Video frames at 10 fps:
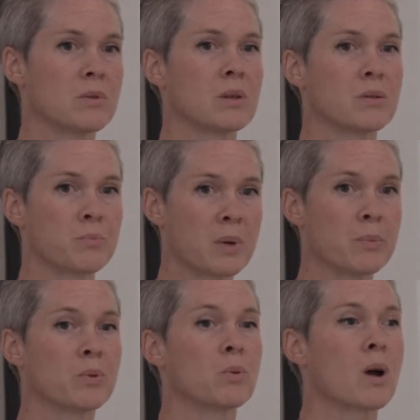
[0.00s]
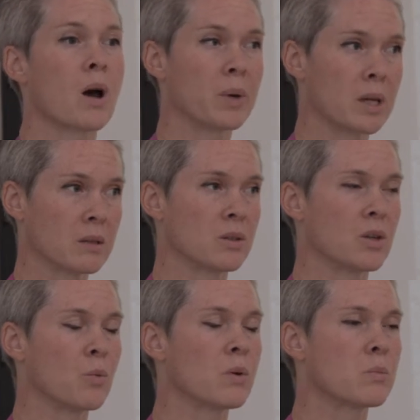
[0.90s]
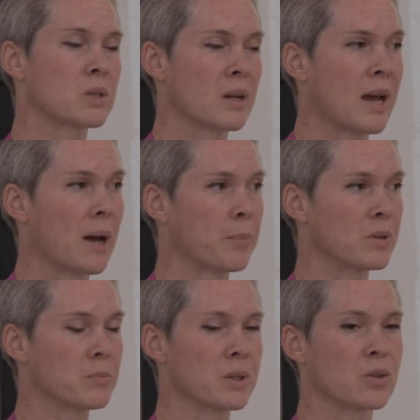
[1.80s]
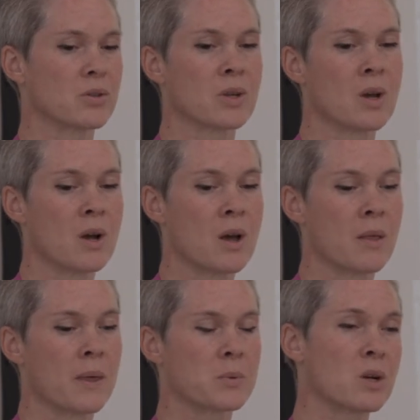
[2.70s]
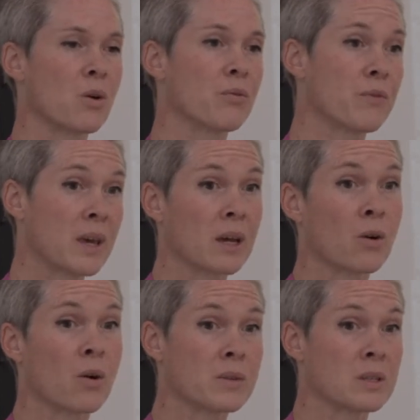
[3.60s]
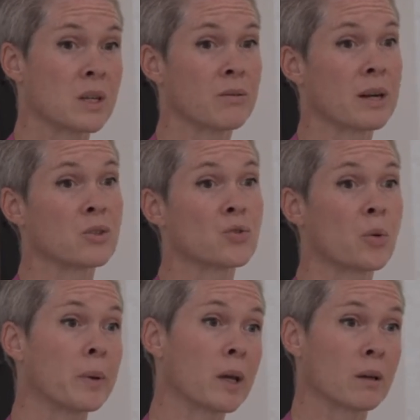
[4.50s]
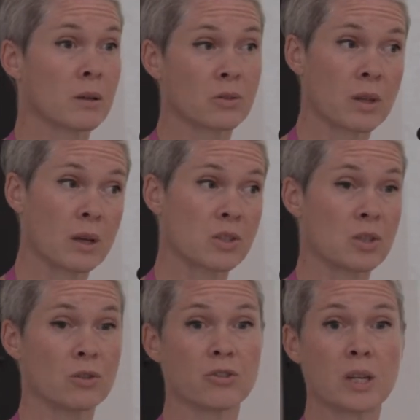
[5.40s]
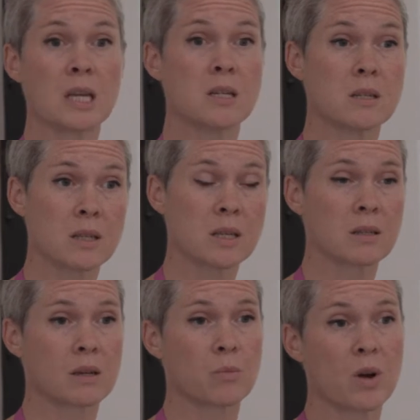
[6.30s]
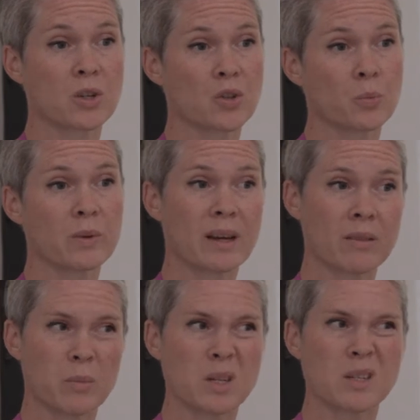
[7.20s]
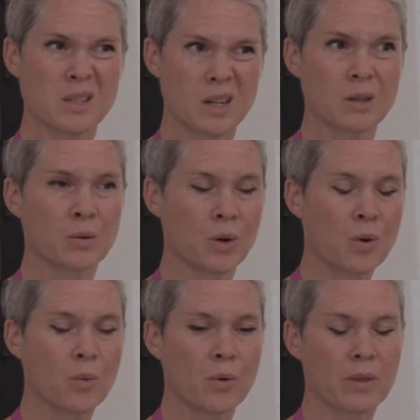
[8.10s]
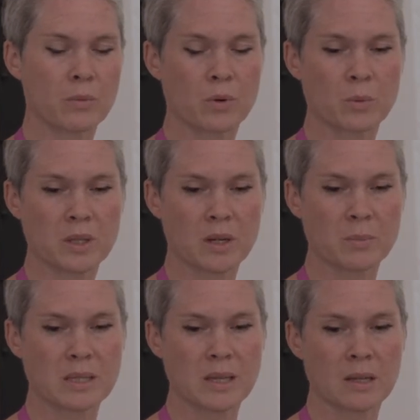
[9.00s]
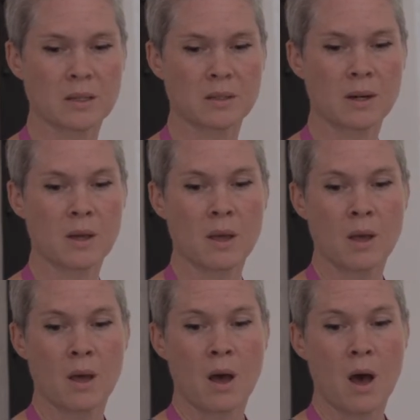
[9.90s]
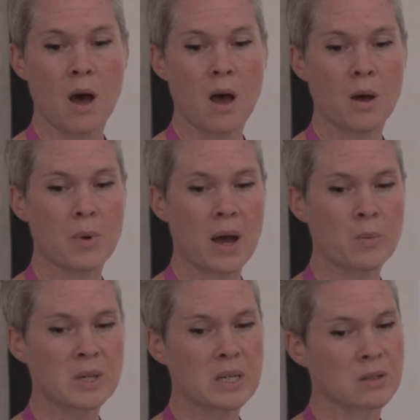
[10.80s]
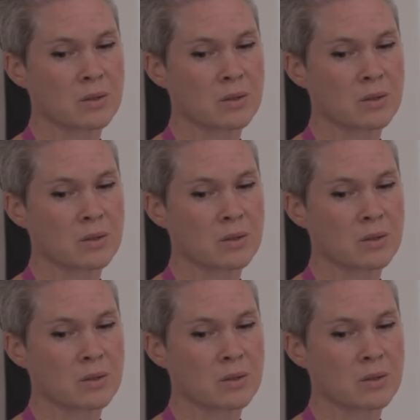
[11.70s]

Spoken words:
the people were coming, what was going to happen, because there was a lot of fear obviously around dropping their children into this workshop without them understanding what was going to be said. And we did it